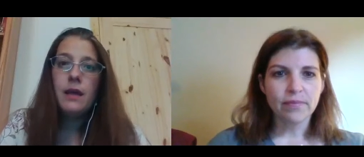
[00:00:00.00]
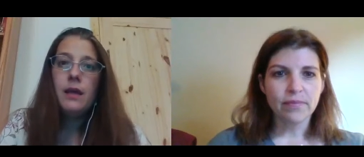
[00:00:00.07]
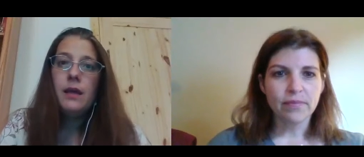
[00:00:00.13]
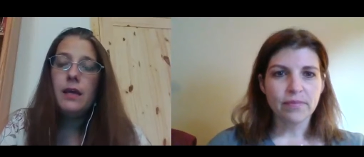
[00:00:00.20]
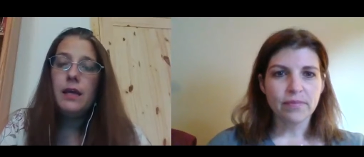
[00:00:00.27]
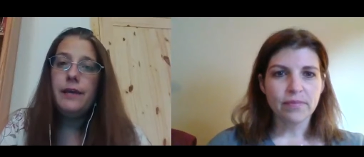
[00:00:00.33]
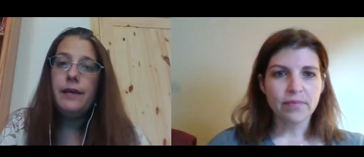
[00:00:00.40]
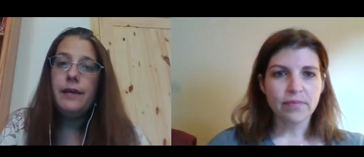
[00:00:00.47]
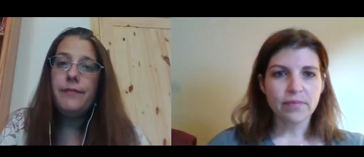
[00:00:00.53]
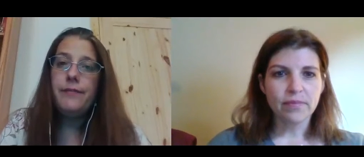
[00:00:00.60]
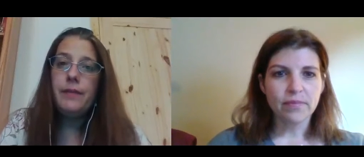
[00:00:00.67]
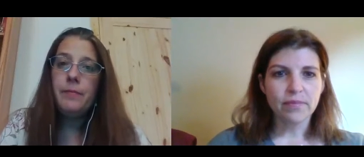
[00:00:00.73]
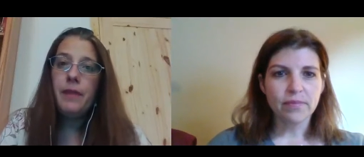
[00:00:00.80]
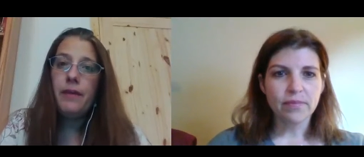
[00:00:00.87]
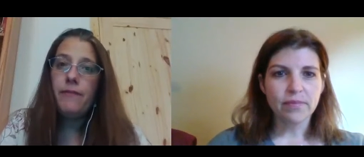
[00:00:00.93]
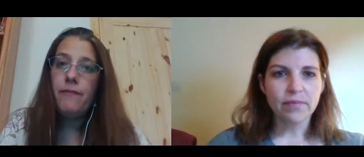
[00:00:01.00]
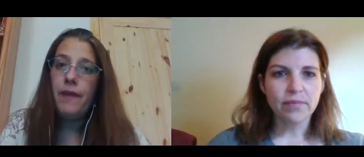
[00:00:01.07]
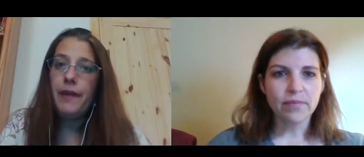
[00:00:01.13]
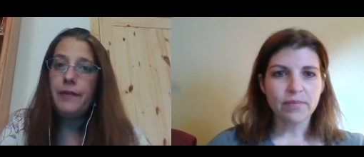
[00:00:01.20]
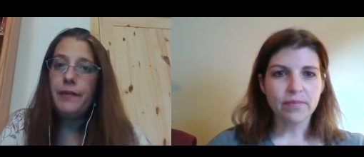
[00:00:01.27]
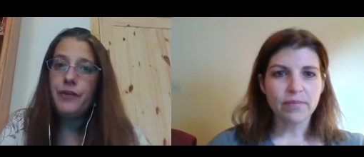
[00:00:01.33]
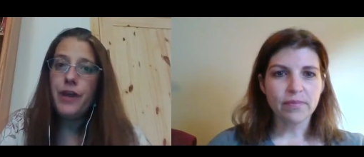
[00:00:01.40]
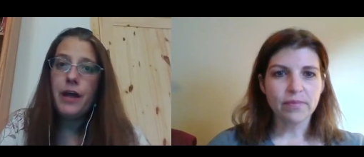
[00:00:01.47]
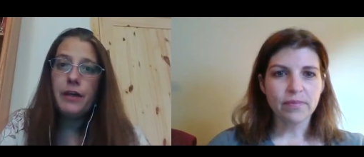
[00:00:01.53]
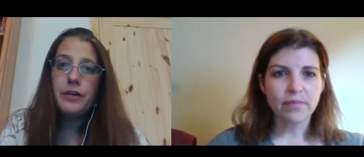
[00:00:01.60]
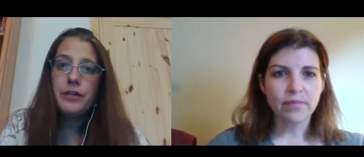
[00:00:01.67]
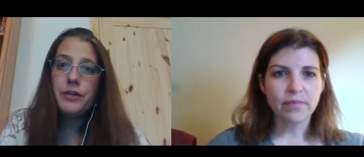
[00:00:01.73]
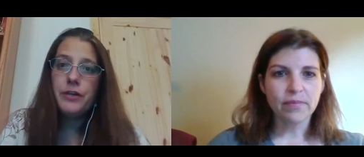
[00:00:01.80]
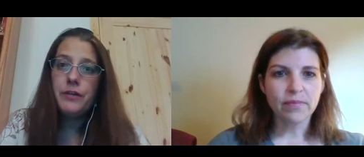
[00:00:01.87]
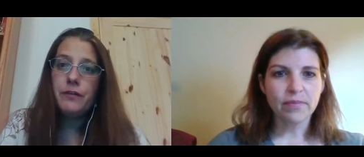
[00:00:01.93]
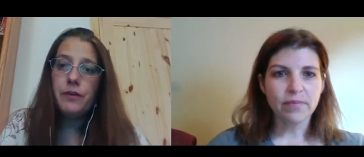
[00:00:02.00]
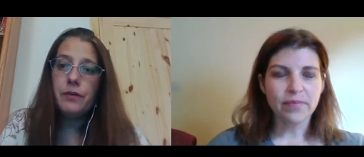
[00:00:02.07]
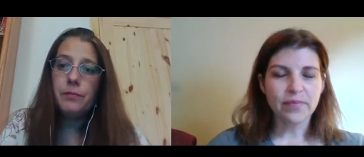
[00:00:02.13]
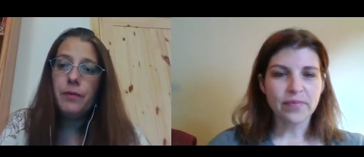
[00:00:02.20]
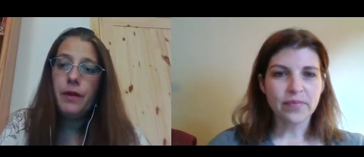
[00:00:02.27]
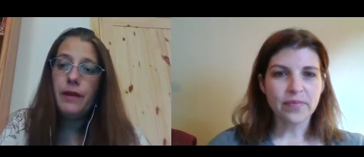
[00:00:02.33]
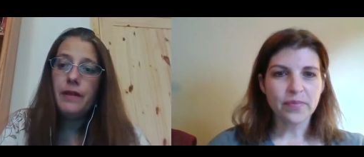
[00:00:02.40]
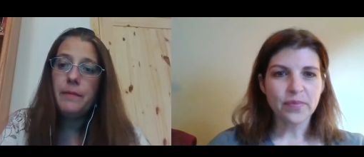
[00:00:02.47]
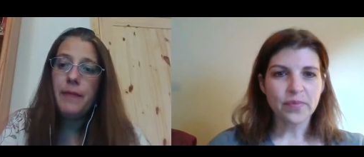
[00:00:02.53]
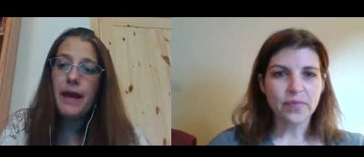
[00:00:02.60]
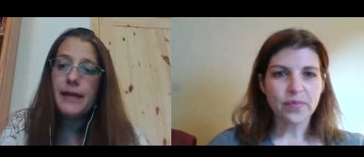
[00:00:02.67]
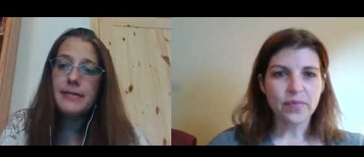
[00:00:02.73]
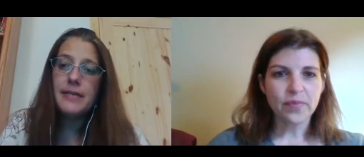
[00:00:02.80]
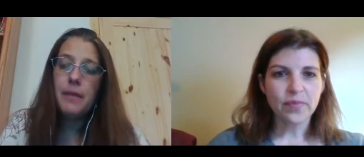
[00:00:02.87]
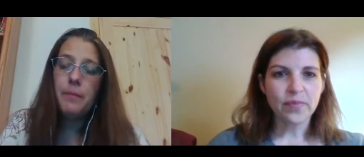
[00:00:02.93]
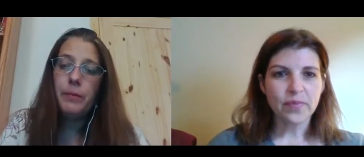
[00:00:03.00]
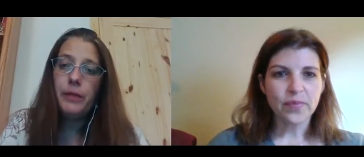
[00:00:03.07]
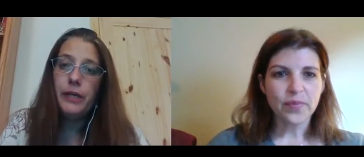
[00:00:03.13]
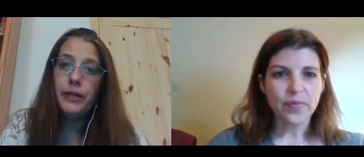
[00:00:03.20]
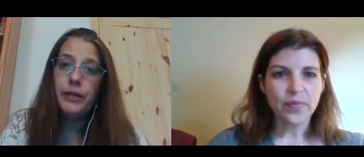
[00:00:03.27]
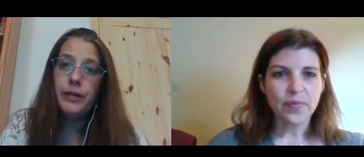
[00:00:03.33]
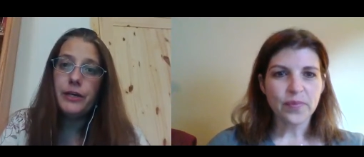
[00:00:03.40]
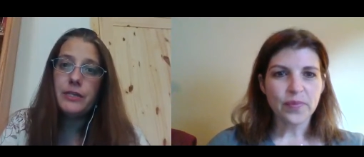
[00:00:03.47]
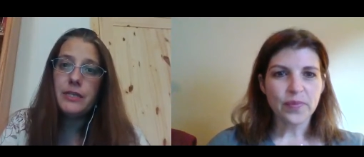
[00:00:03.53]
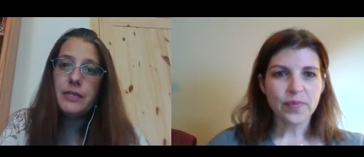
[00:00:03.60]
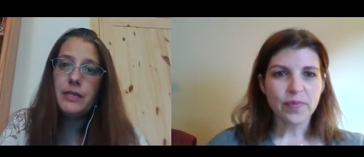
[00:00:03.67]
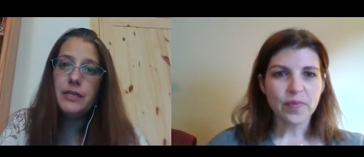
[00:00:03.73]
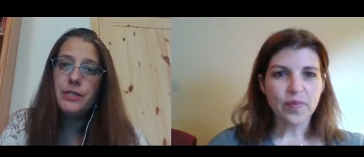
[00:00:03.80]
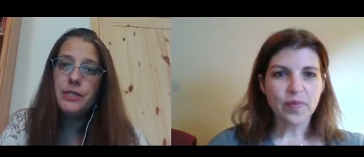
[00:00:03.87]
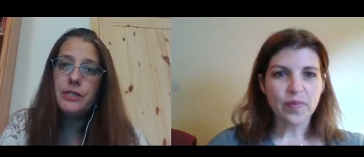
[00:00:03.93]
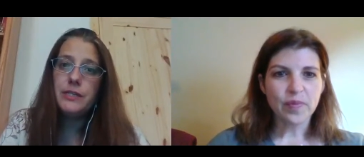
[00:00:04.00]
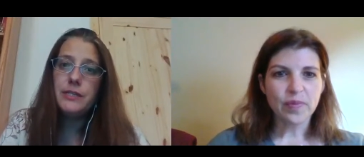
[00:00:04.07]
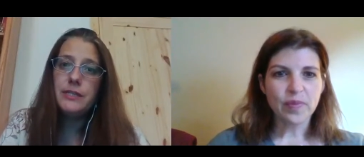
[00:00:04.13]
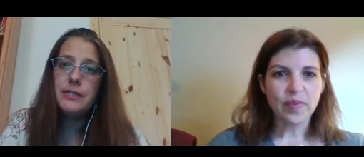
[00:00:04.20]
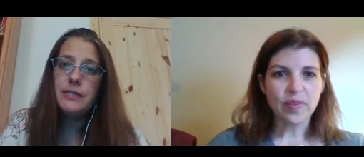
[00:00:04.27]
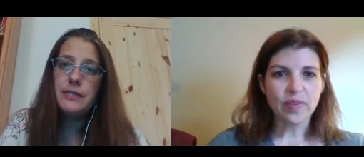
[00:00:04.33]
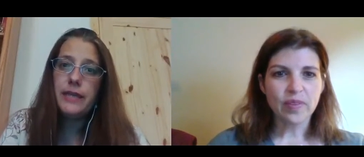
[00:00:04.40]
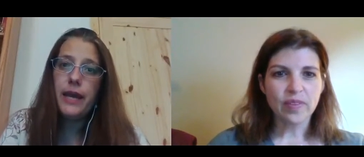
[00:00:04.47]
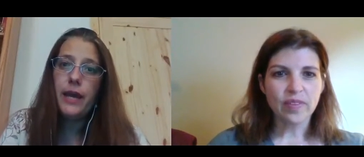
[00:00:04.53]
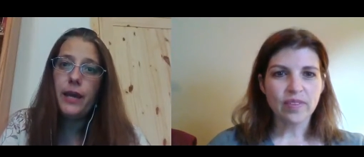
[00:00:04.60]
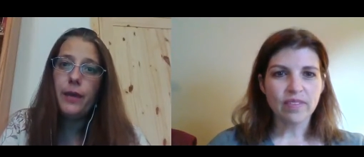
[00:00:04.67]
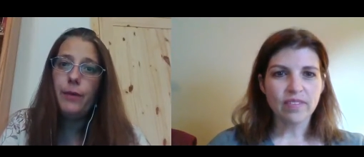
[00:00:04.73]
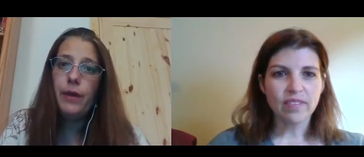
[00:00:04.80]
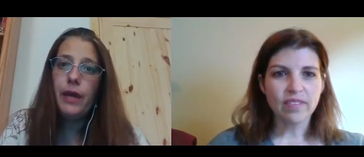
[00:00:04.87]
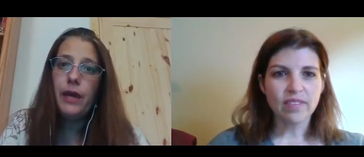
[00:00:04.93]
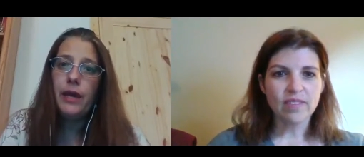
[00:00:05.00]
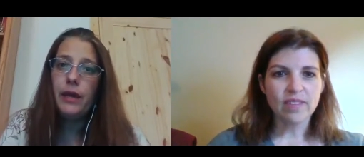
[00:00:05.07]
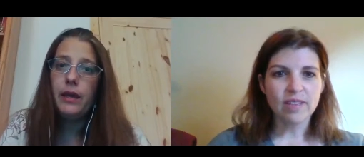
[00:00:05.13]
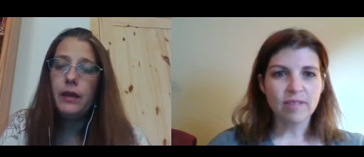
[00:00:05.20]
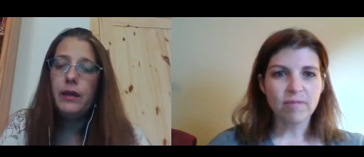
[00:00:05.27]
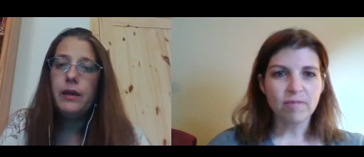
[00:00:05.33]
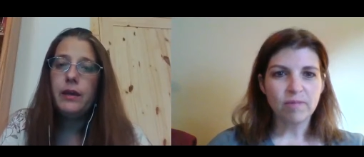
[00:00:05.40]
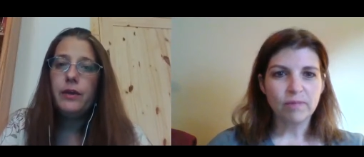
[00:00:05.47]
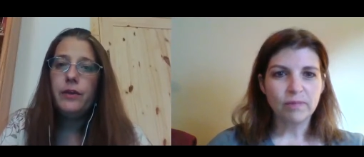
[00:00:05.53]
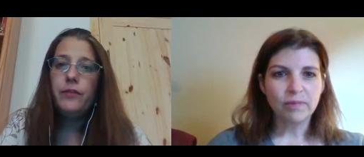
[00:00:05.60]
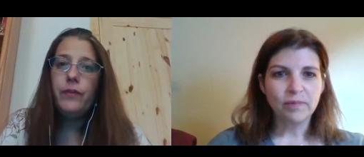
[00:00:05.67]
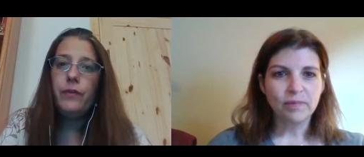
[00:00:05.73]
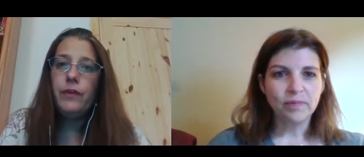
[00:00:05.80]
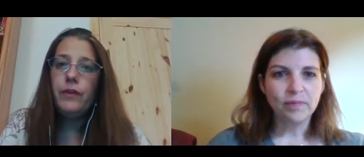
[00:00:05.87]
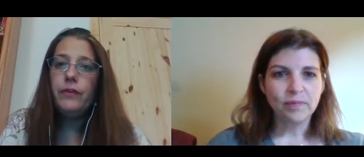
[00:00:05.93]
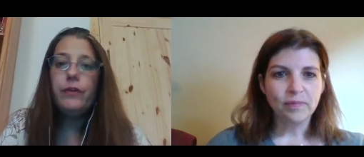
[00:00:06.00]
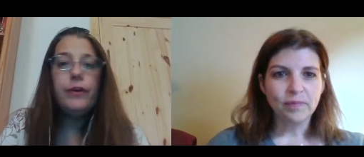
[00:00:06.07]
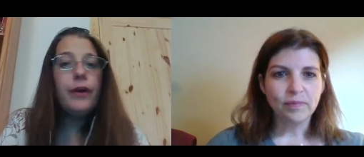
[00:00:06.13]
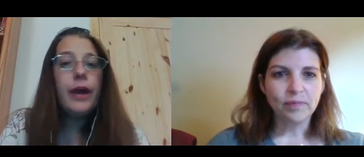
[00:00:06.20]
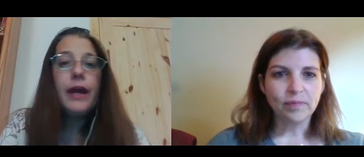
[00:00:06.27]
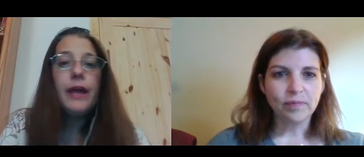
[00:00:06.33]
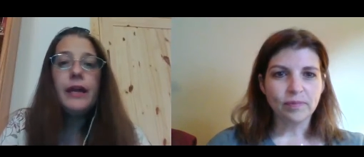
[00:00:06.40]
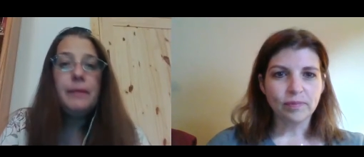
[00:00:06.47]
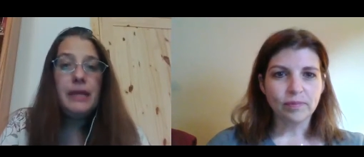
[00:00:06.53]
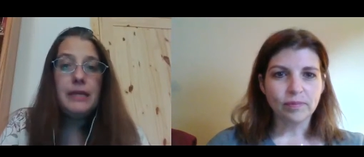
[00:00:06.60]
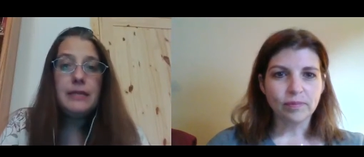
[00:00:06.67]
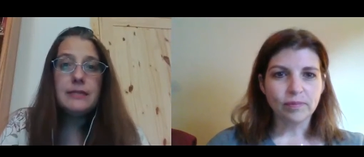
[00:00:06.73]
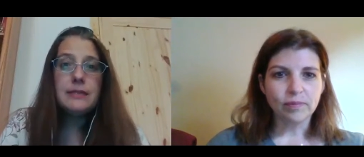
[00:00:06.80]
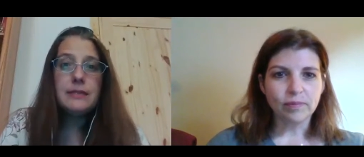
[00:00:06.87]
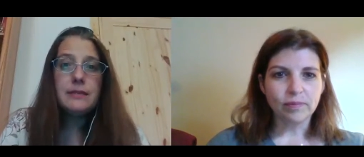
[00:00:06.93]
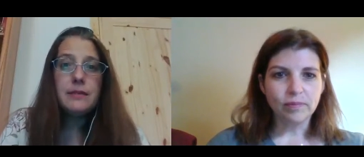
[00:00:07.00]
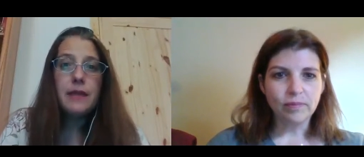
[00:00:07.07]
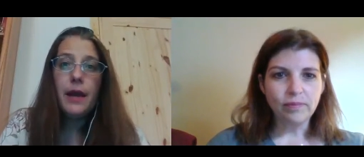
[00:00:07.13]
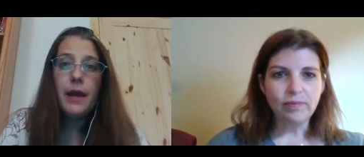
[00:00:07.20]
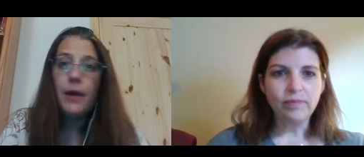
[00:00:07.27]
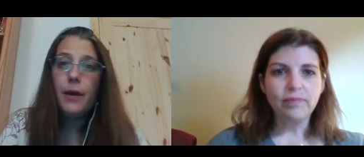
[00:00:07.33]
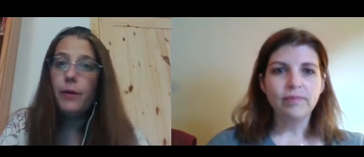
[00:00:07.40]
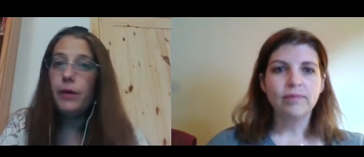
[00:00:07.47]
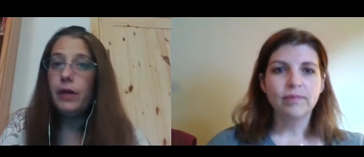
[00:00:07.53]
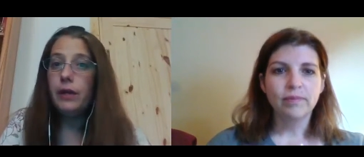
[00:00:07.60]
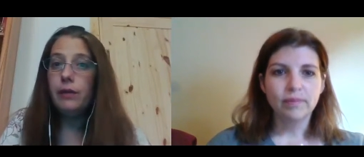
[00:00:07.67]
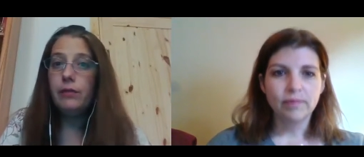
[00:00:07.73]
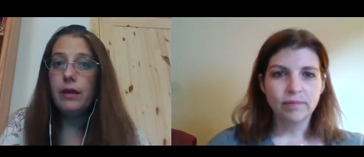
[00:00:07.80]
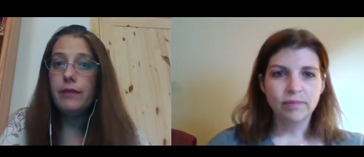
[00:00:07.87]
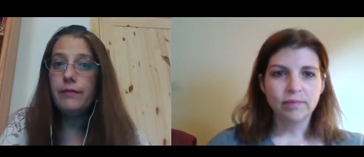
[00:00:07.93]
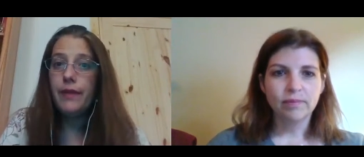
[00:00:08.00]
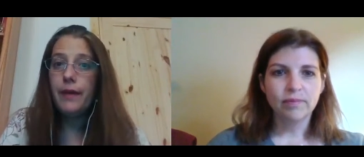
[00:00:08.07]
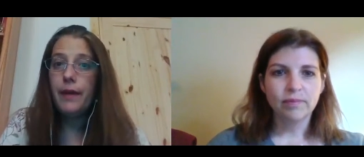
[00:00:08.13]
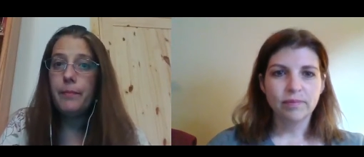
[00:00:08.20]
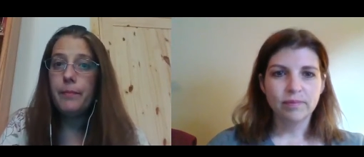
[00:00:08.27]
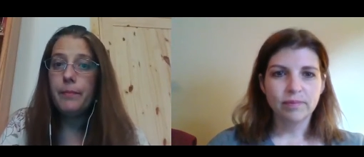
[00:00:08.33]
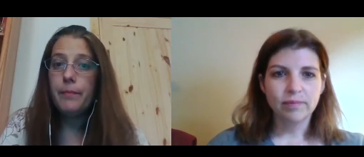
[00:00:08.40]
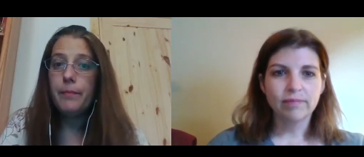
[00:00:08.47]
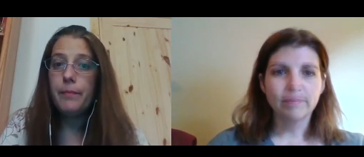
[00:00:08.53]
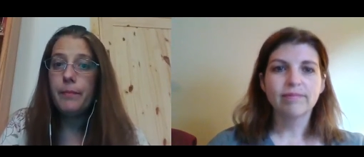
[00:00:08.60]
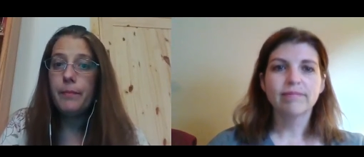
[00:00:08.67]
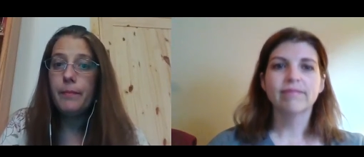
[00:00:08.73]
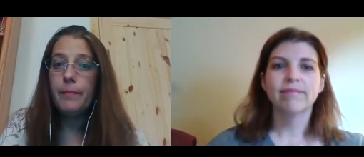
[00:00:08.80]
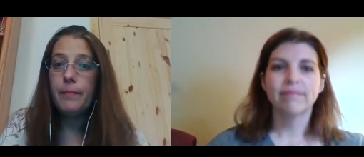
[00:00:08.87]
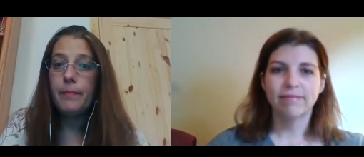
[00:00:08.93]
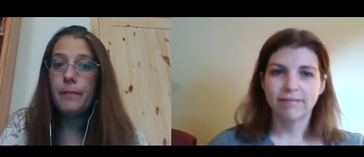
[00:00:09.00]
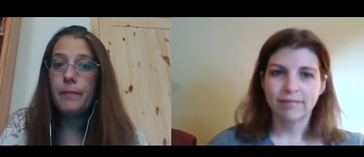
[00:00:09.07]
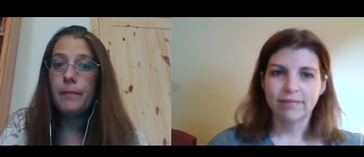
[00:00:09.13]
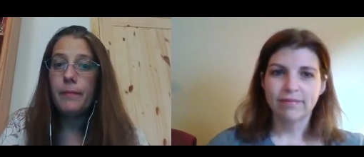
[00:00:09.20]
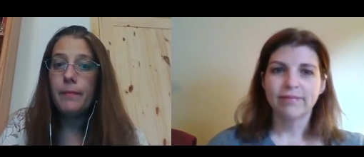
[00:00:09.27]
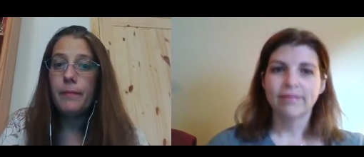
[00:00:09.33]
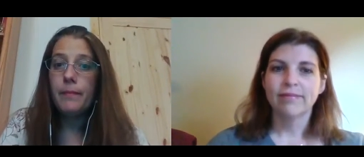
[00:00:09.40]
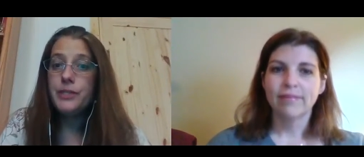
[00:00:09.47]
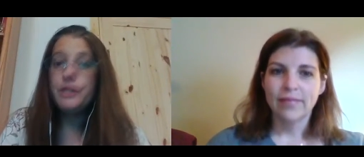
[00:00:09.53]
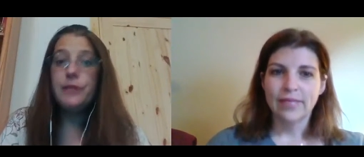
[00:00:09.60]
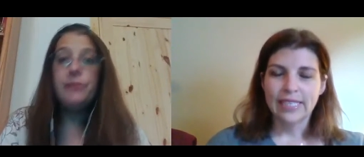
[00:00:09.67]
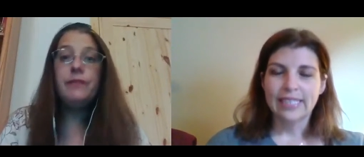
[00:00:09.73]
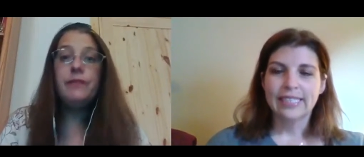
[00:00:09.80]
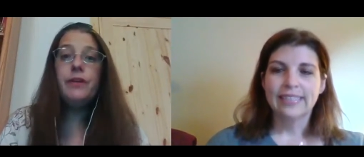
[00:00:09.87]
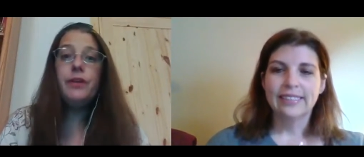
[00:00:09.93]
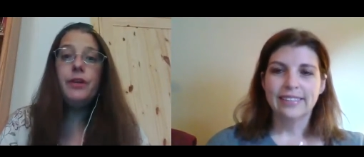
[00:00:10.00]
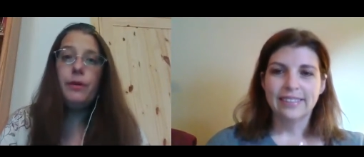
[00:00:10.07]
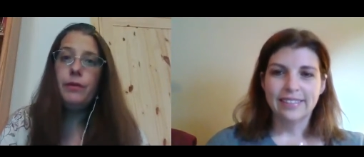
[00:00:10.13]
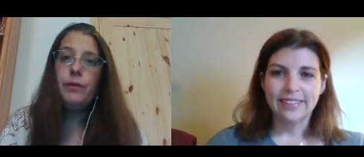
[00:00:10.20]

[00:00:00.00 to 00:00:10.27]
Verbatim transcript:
Speaker 1: even my faith challenge over probably the past couple years is just to say, okay, so these are your enemies. How can you love them? Do you even know your